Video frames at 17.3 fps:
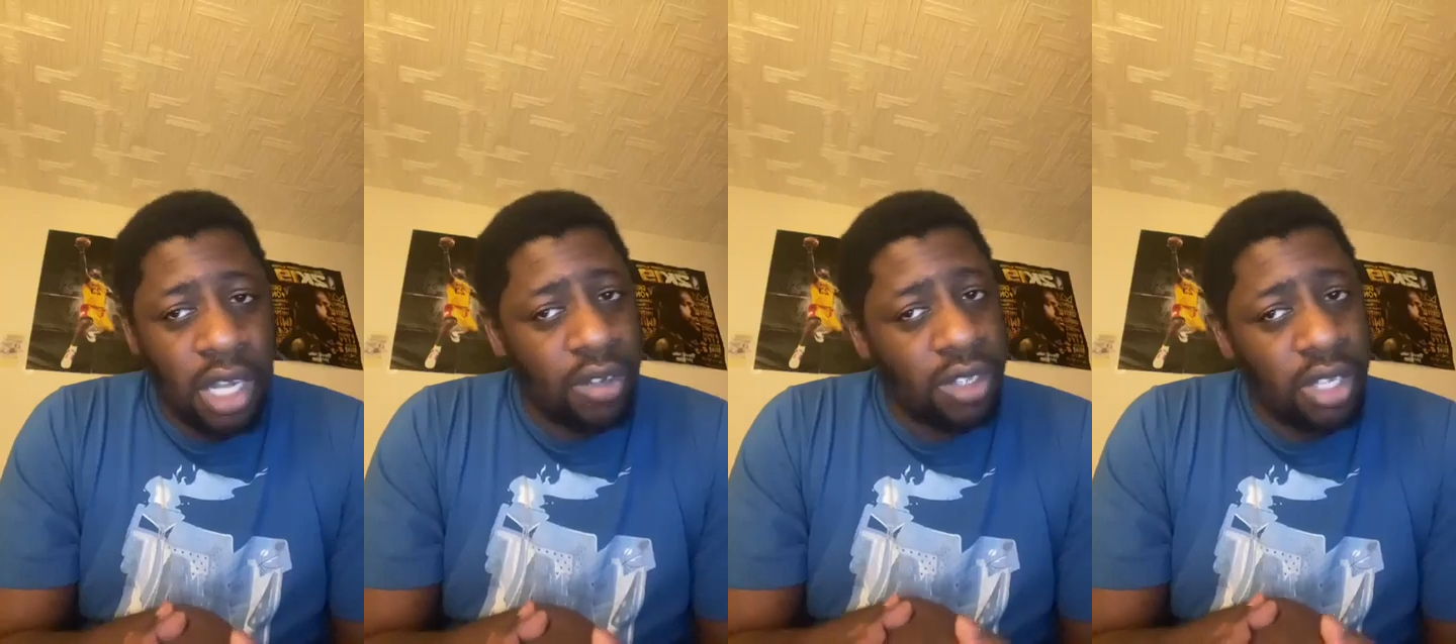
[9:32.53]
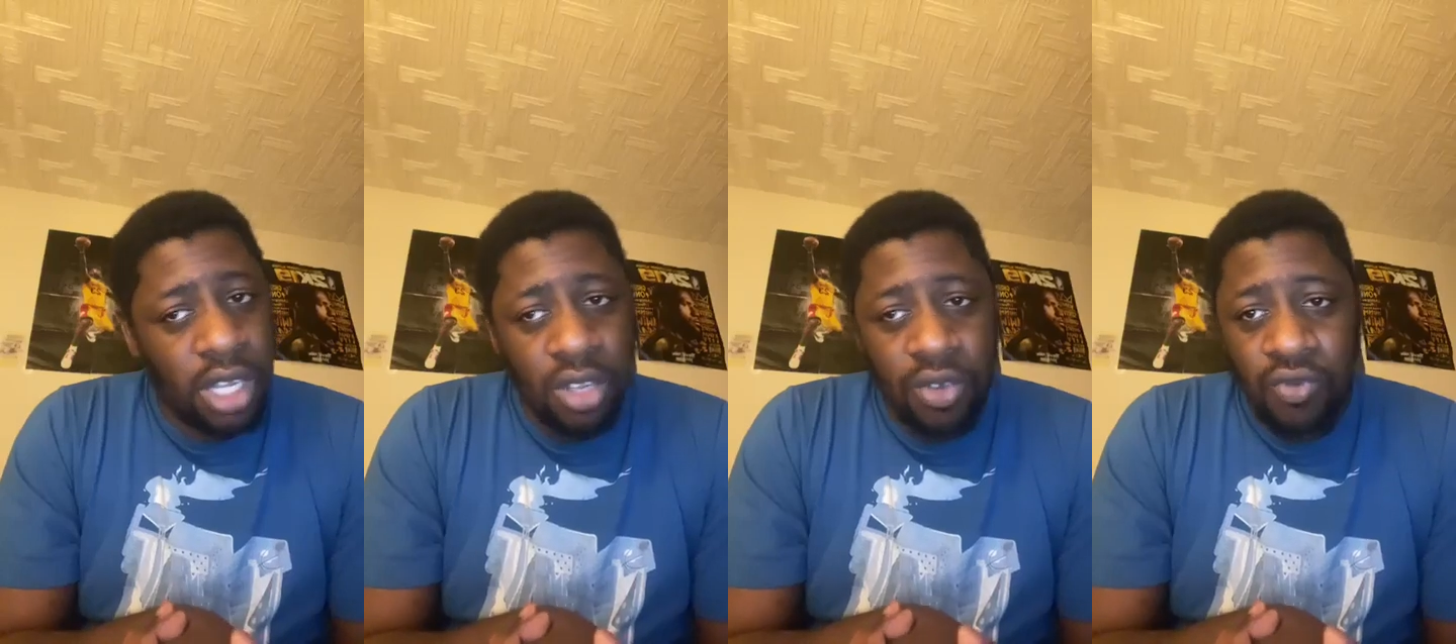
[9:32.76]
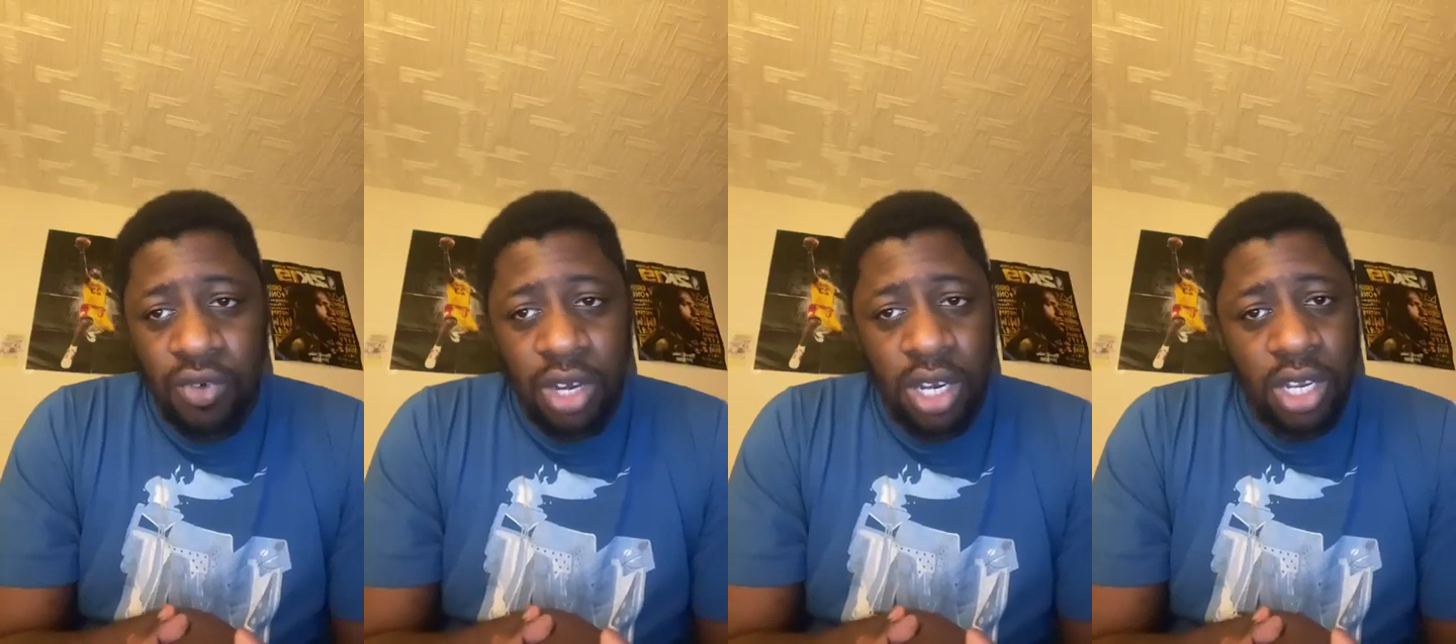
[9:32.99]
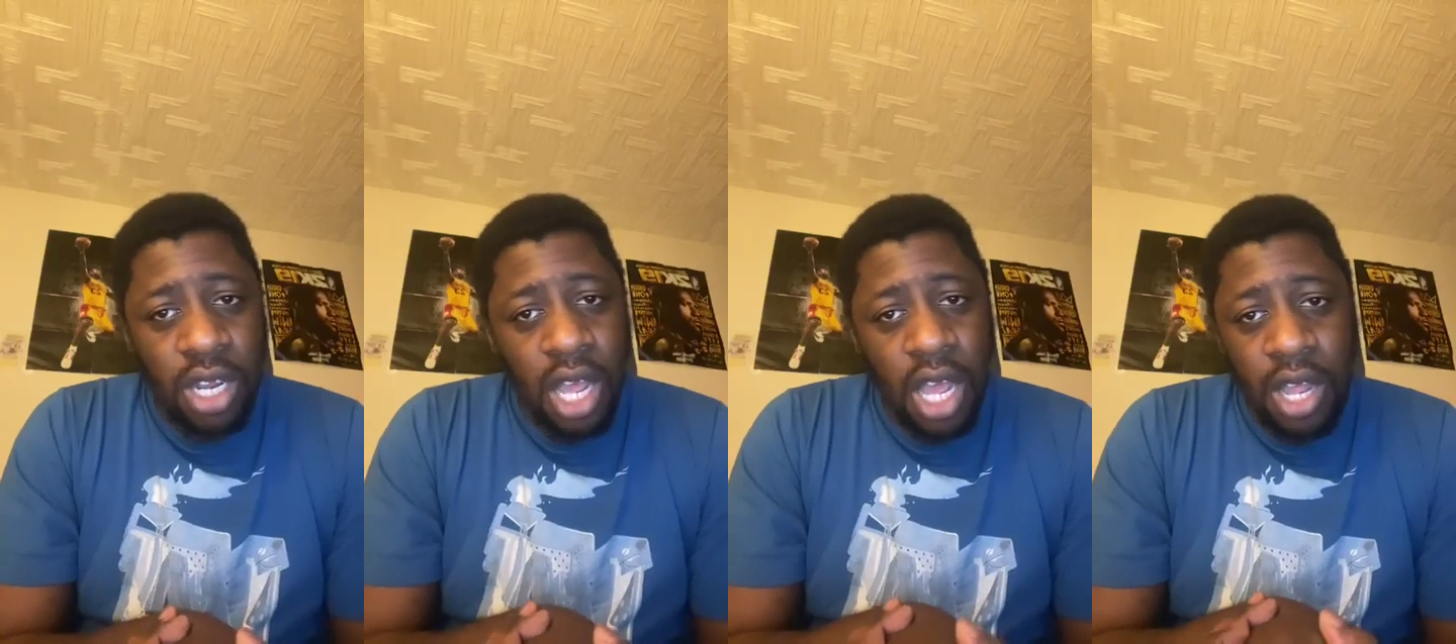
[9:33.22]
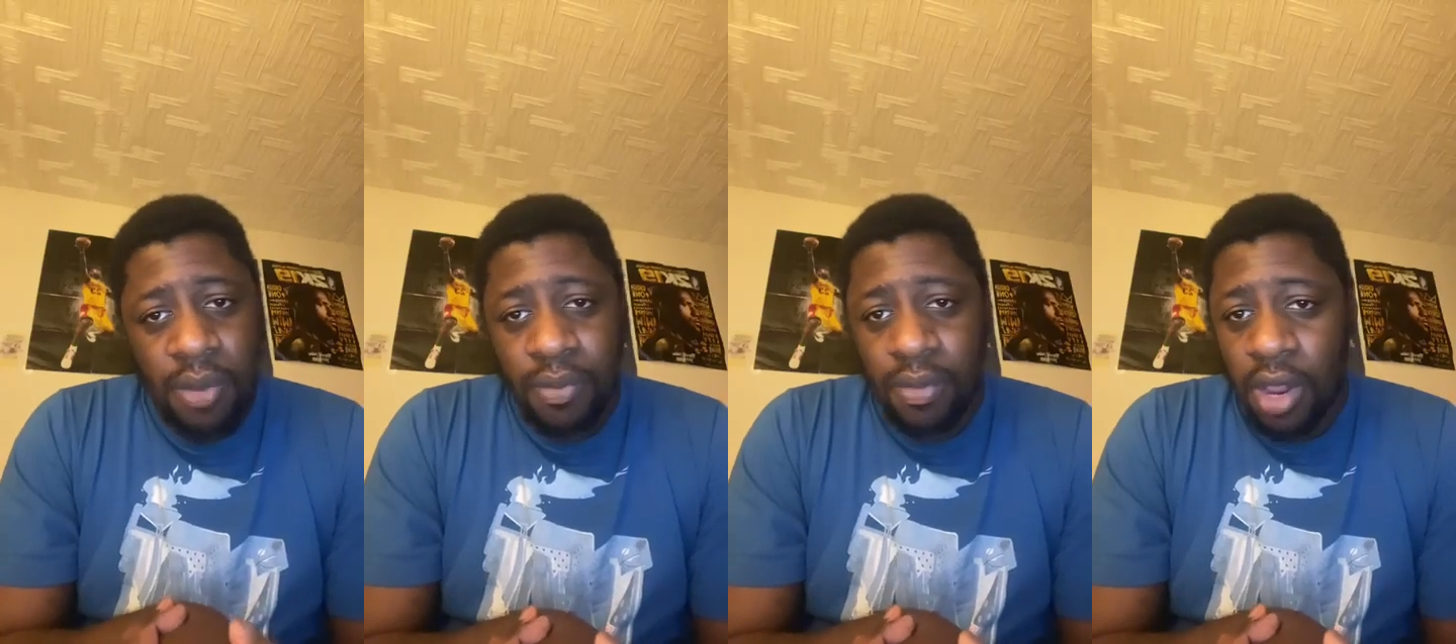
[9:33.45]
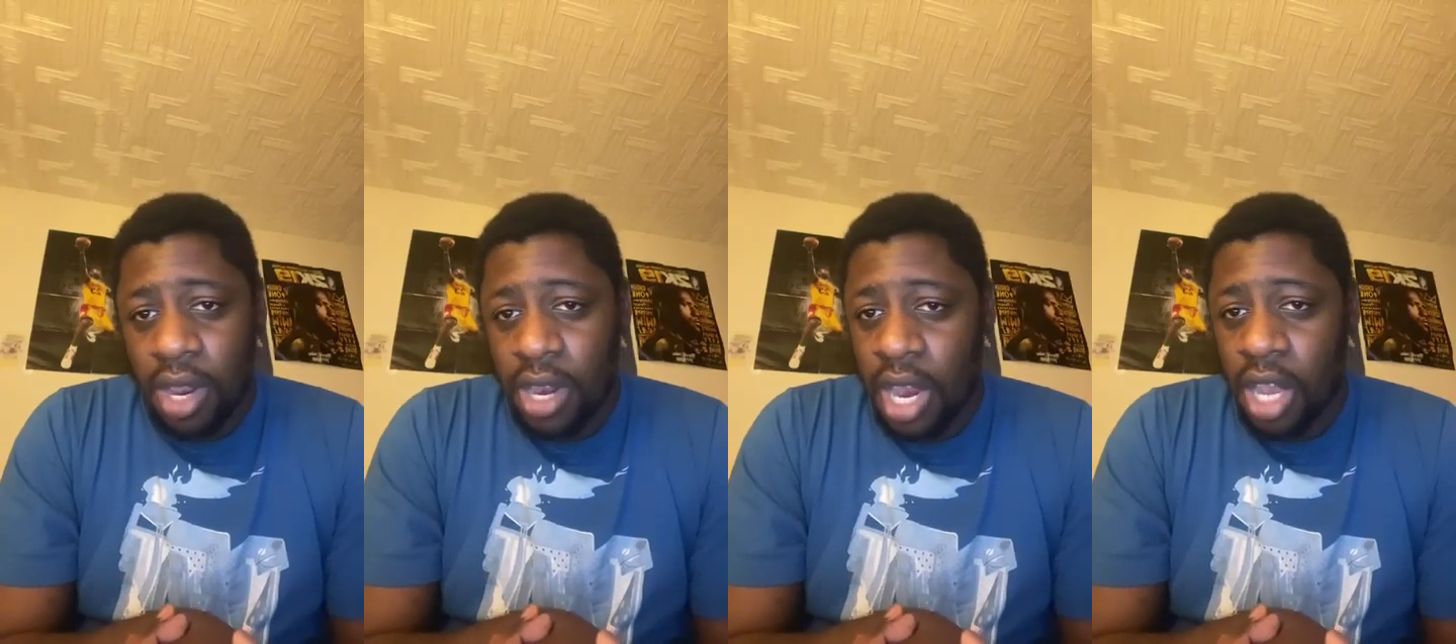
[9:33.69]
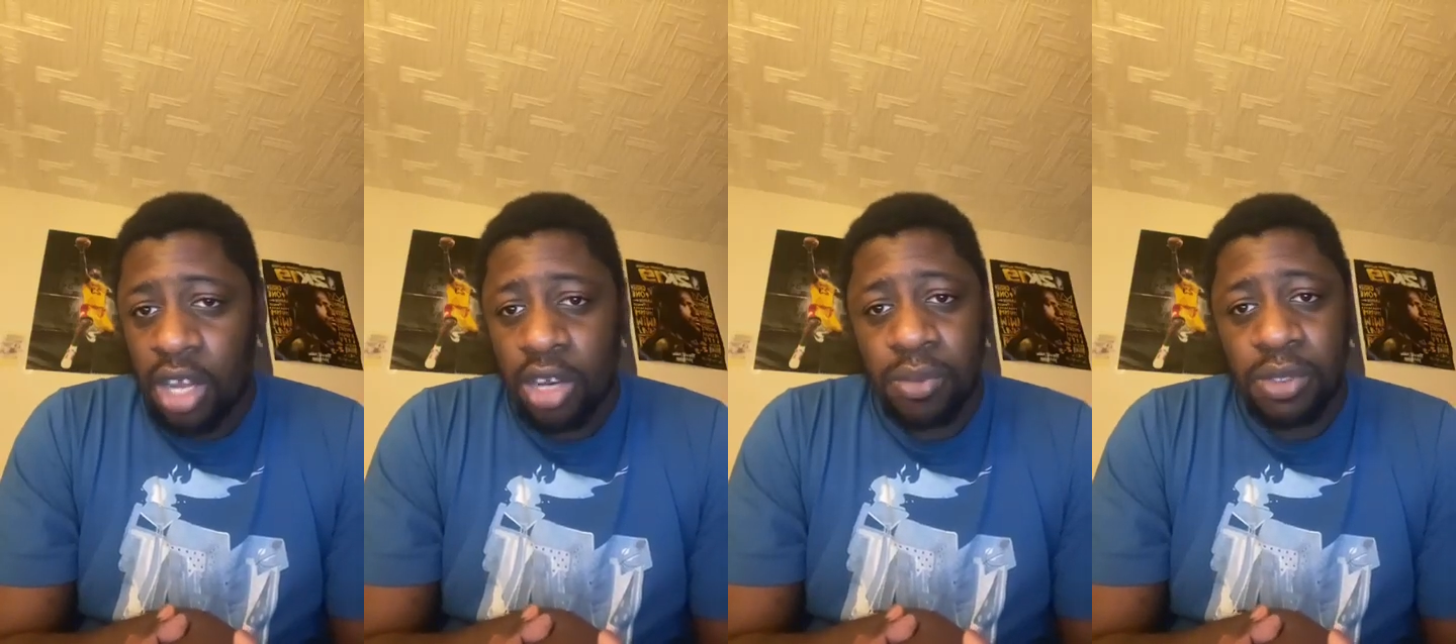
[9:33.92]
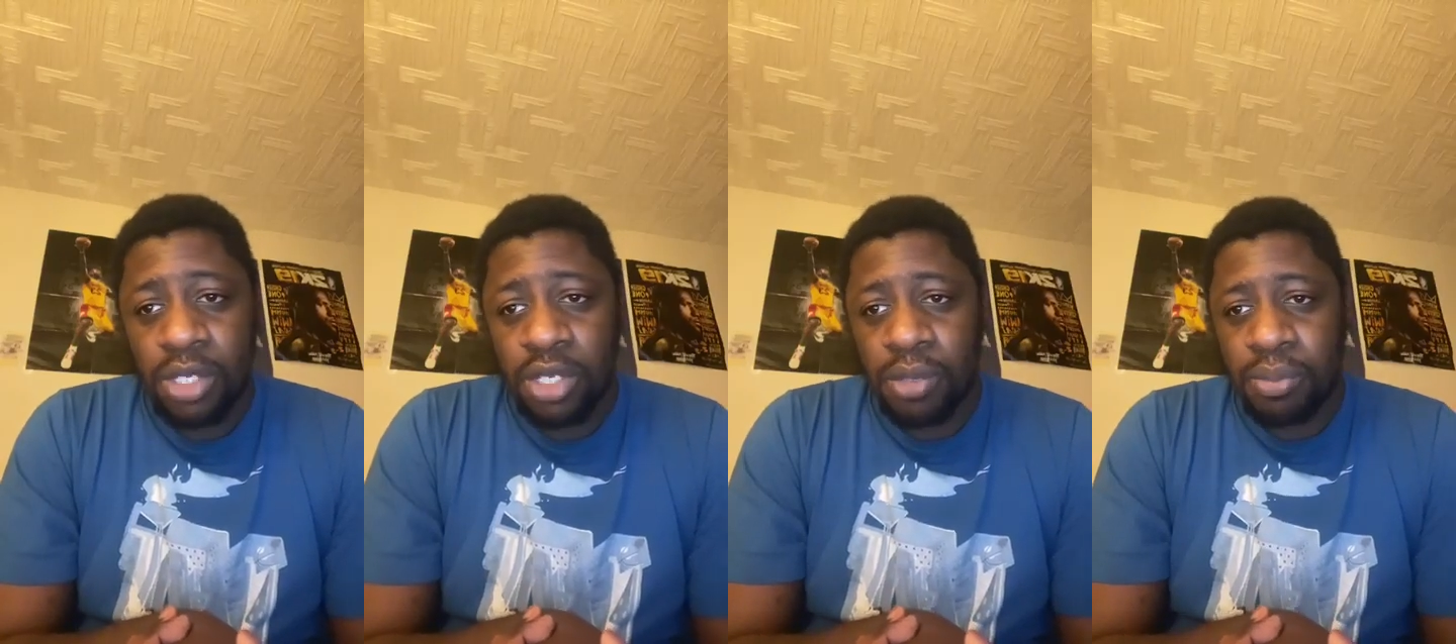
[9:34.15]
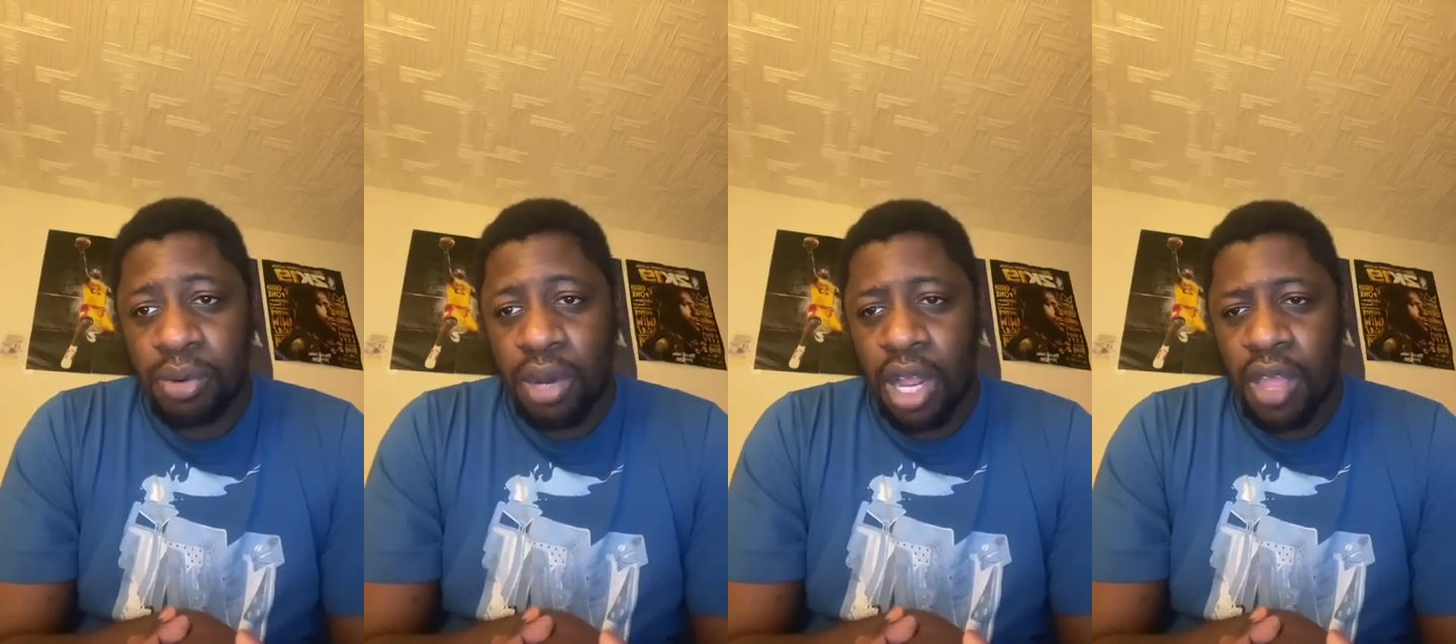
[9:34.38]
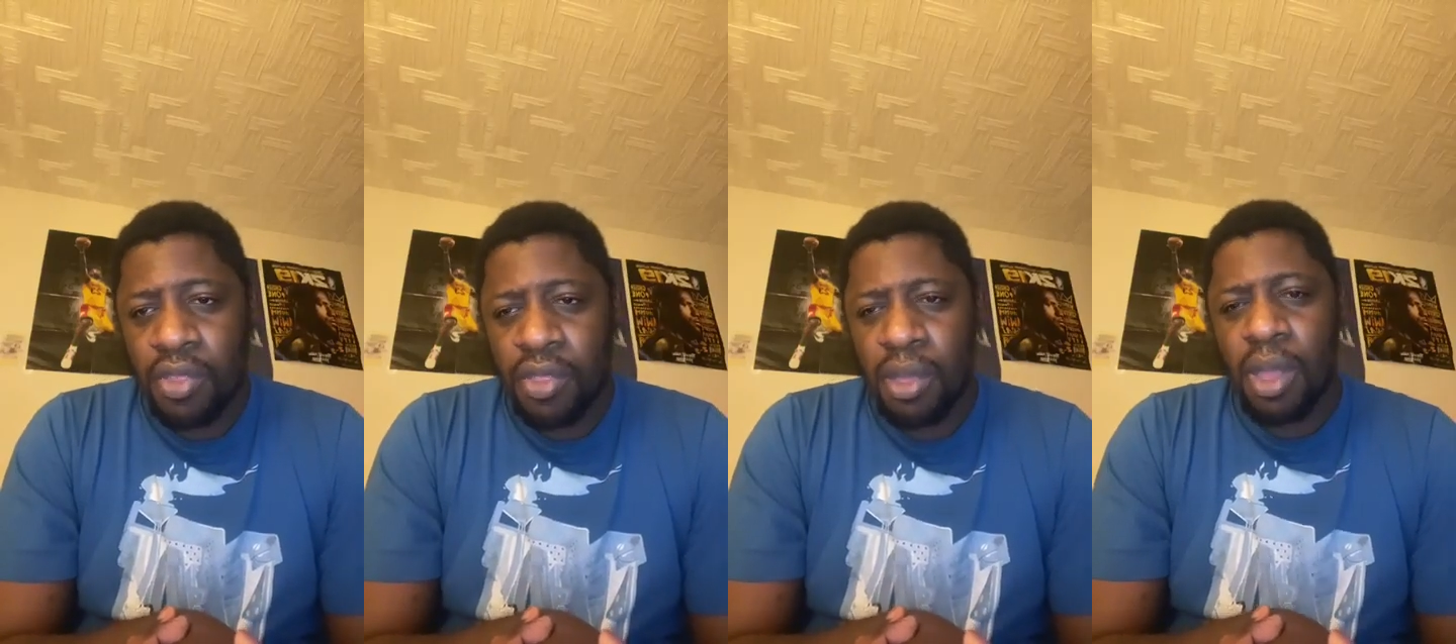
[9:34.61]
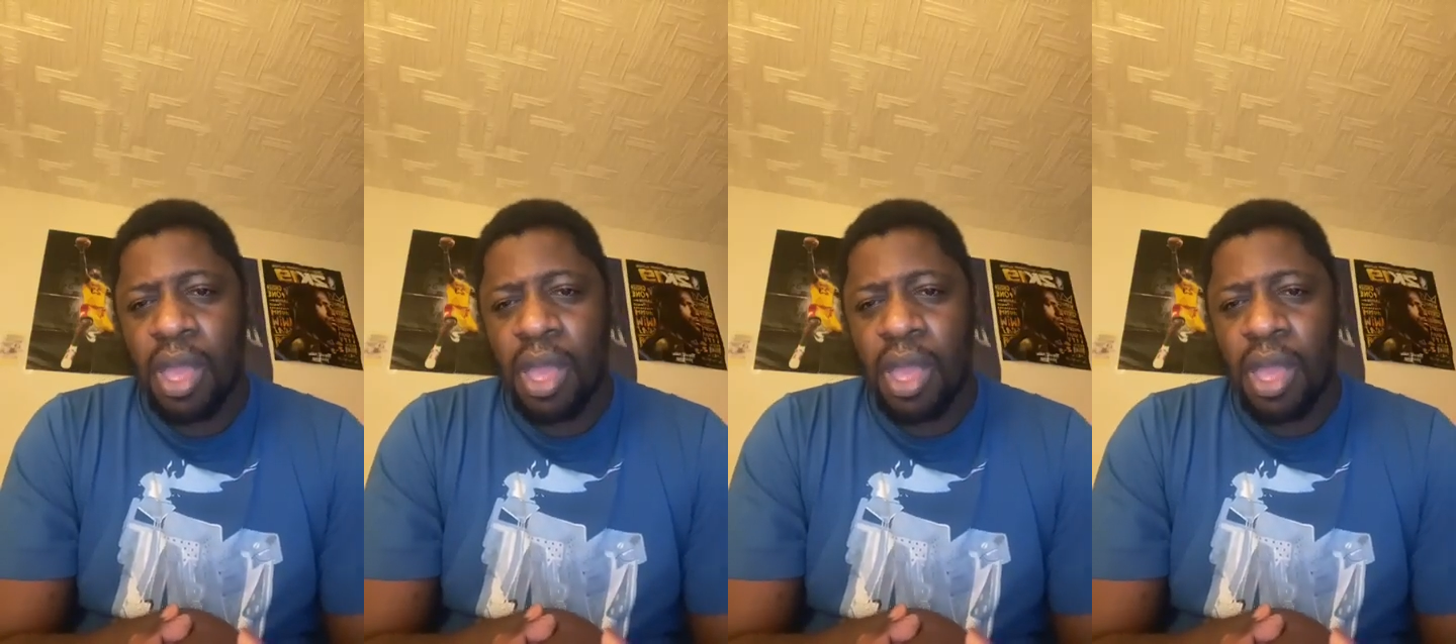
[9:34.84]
I'll tell you what. I'm not going to be surprised.